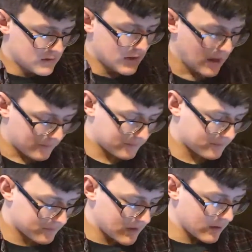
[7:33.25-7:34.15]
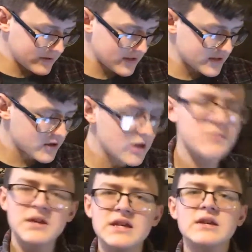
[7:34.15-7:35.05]
yeah, you know, it's
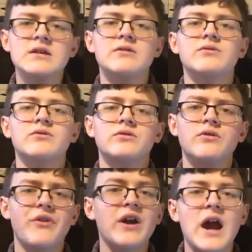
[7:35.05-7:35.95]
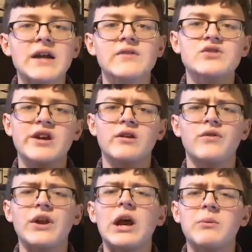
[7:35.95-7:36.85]
gonna be the kind of
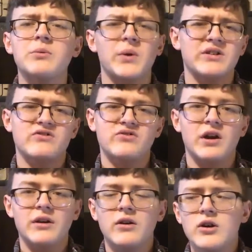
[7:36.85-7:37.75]
channel that I would want to run.